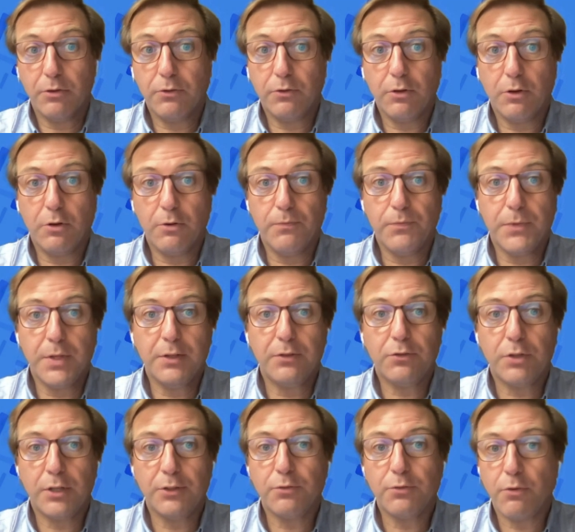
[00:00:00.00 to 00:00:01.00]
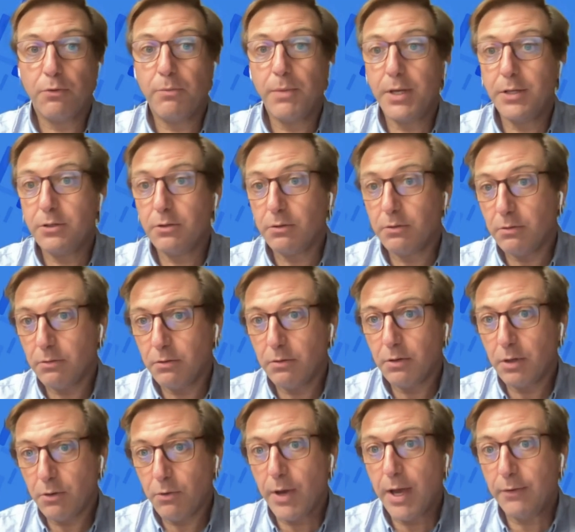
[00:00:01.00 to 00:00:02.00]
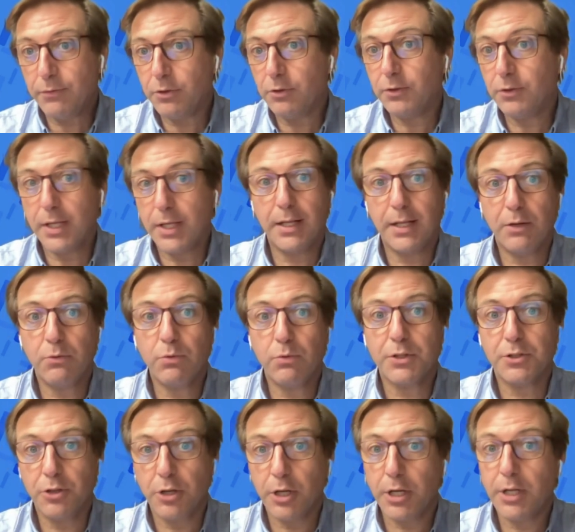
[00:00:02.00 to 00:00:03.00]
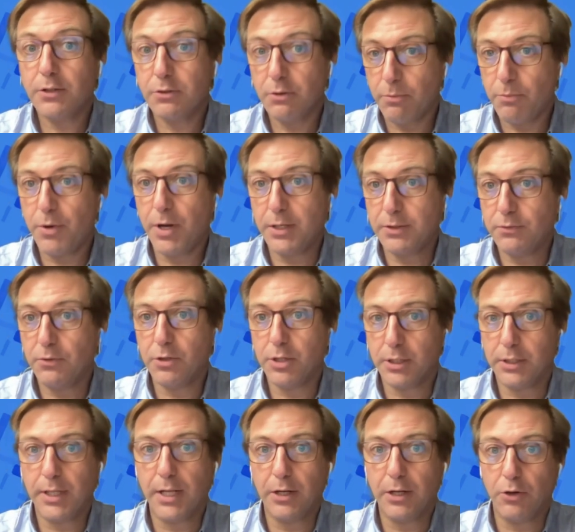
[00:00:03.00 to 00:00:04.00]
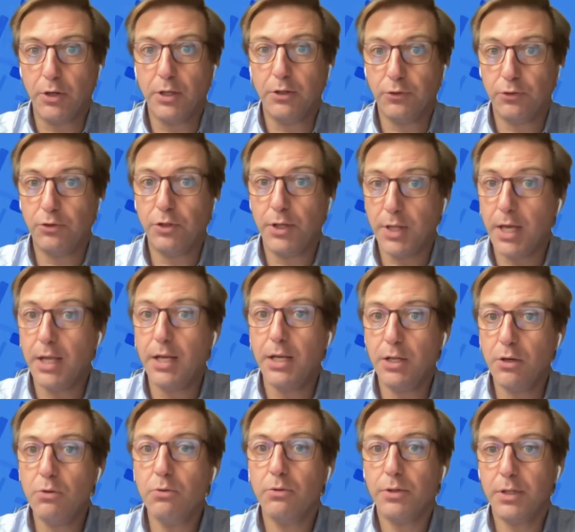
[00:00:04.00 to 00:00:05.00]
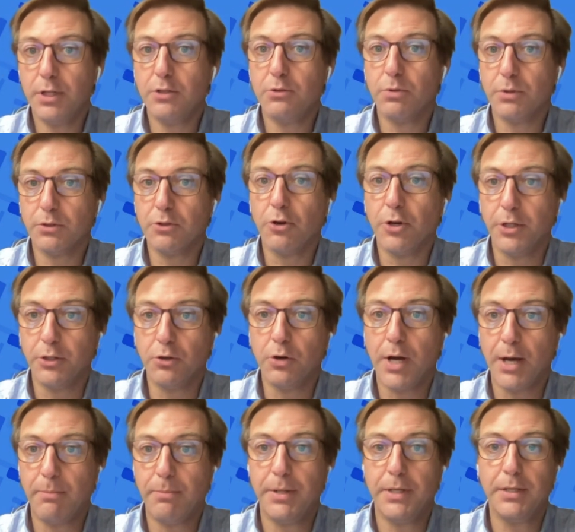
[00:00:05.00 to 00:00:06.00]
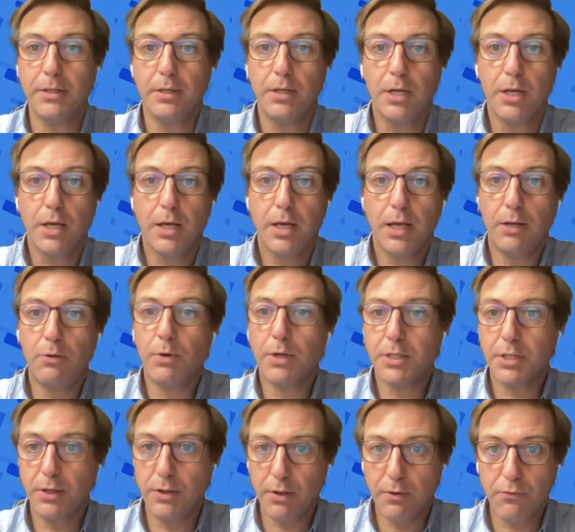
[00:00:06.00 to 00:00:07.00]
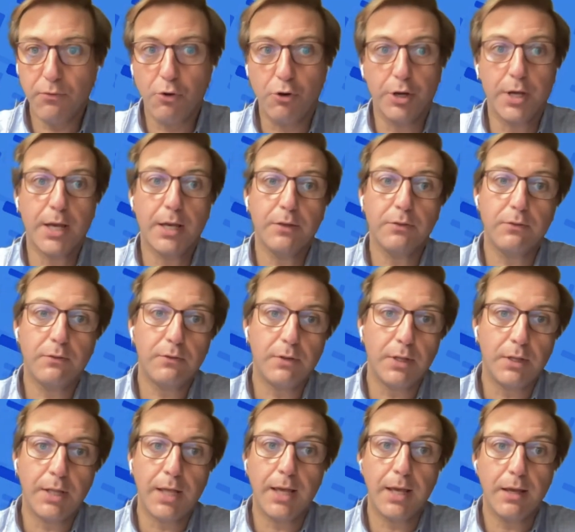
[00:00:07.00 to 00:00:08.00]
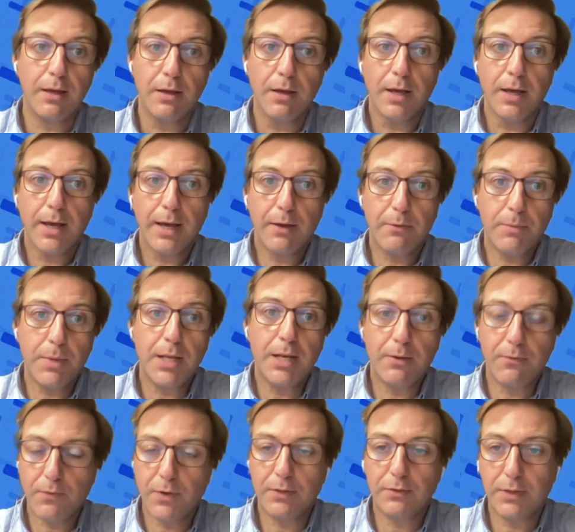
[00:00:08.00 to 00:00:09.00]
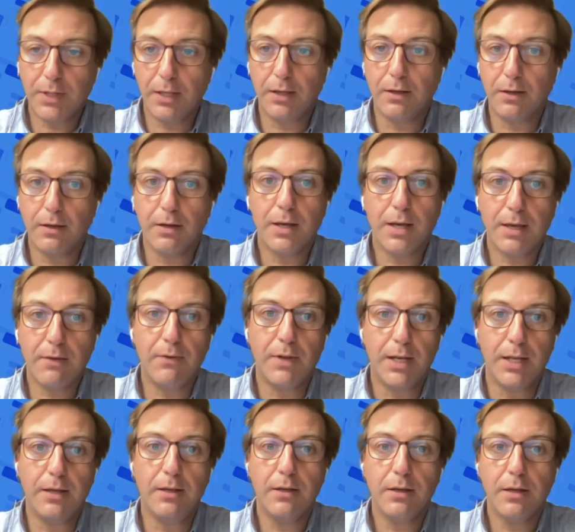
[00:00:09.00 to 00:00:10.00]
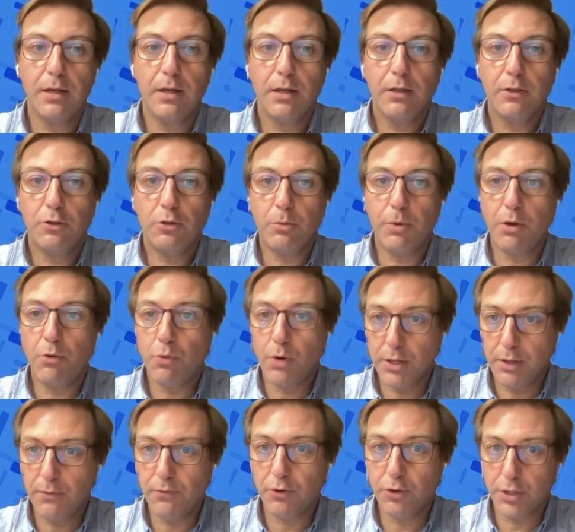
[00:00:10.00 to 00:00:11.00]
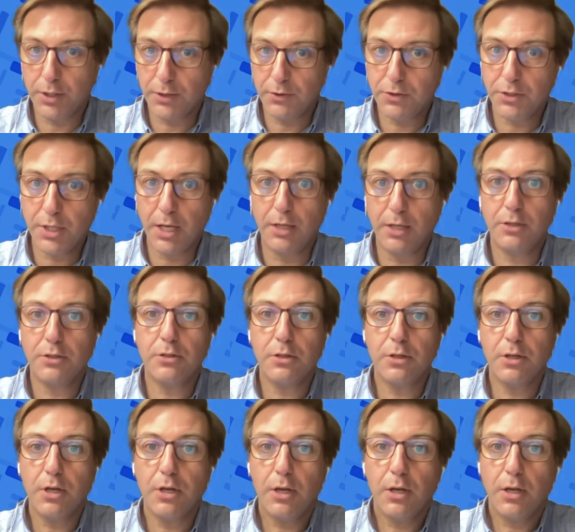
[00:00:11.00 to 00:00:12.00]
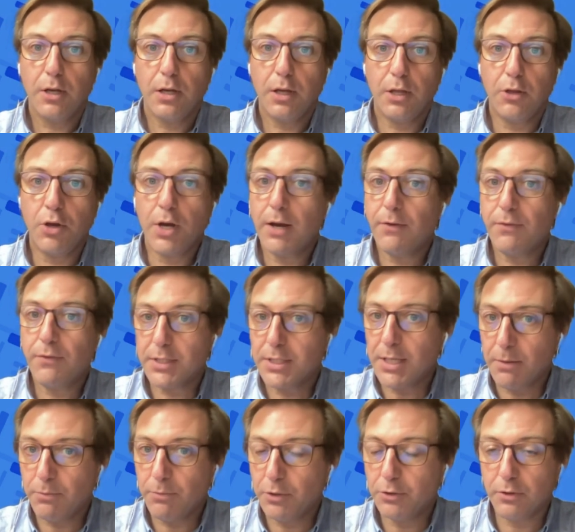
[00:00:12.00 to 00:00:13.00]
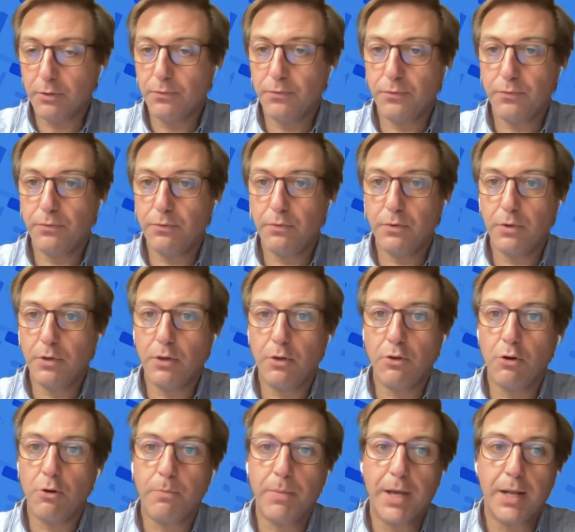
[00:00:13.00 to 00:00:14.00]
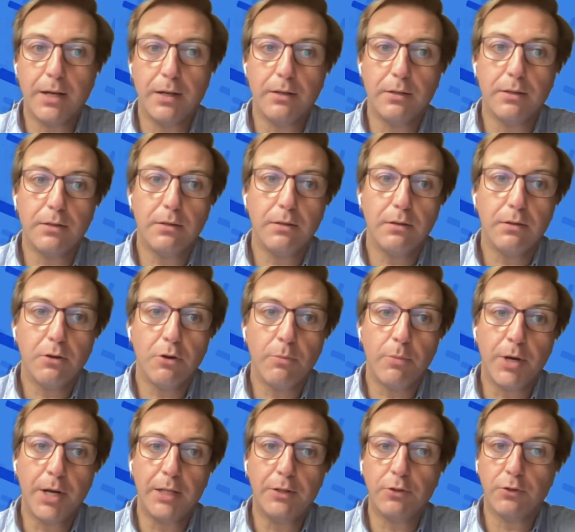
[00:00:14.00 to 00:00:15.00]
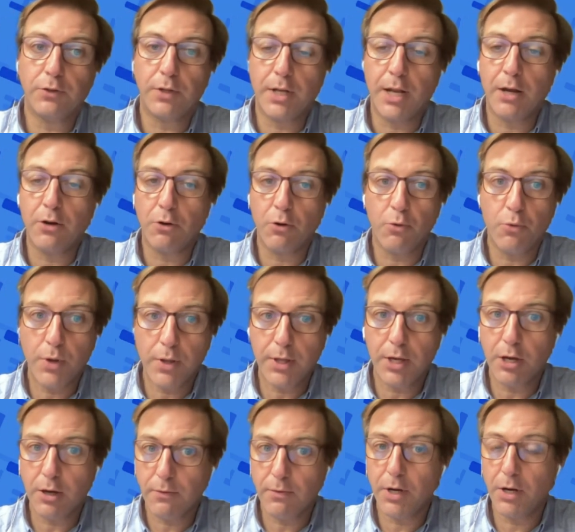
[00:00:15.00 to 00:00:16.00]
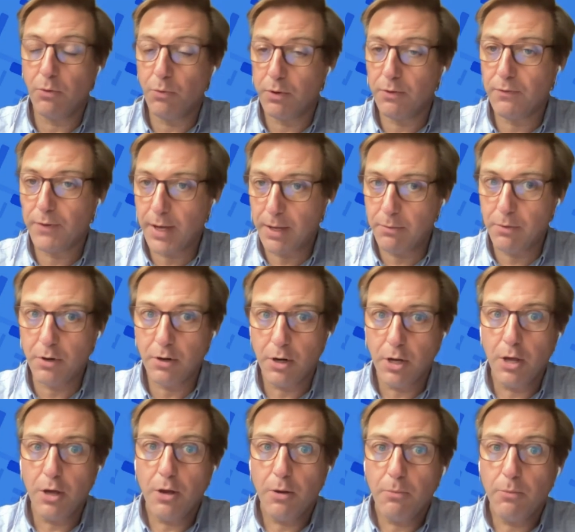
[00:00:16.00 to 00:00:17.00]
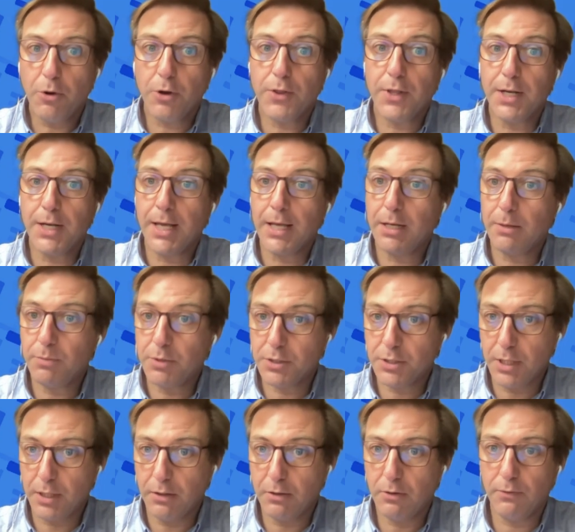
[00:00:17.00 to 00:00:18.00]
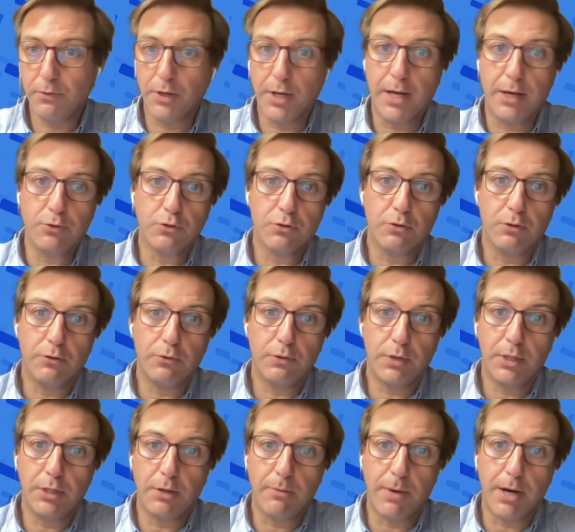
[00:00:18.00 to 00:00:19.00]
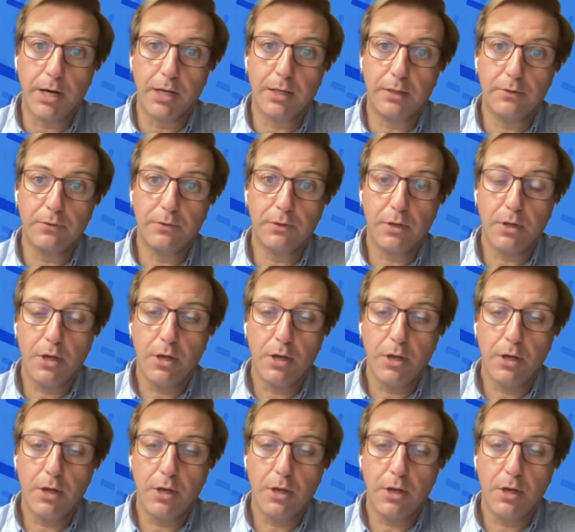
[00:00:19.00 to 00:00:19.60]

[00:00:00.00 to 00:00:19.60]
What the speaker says: So this transformation, we have to say that it was not a surprise for the telco industry. They knew this was going to happen. It was in their forecasts, and they have been investing heavily to be ready for this change. And you have examples of European operators that are already covering with fiber more than 90% of the households in their markets.